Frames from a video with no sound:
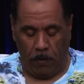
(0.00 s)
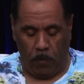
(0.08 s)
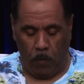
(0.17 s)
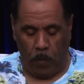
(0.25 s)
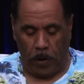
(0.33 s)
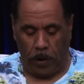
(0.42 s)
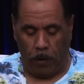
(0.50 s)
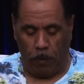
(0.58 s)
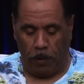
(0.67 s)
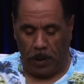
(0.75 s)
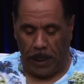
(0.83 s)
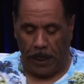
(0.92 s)
whether you
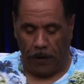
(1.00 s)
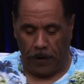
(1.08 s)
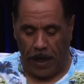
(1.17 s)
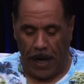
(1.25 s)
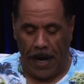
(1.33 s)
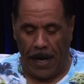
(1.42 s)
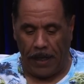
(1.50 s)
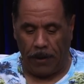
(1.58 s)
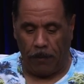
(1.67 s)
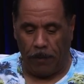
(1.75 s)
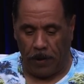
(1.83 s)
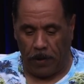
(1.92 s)
play or not,
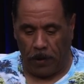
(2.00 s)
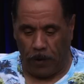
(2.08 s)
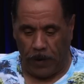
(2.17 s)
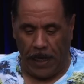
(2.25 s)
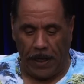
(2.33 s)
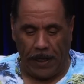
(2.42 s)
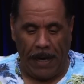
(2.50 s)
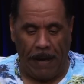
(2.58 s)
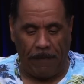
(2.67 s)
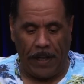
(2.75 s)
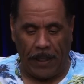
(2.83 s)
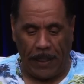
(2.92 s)
you better learn how to have
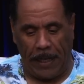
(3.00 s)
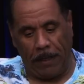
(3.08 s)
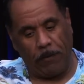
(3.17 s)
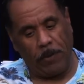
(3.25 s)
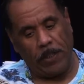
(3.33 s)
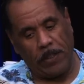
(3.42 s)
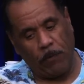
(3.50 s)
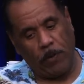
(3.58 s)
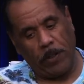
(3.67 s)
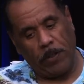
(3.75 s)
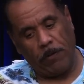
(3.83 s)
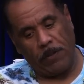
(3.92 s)
that language,
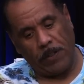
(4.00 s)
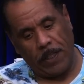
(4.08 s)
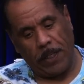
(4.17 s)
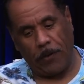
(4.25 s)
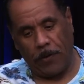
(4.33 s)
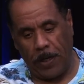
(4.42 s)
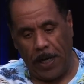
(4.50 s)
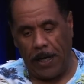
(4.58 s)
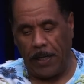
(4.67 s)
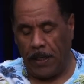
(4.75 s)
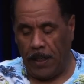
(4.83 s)
whether you sing or not.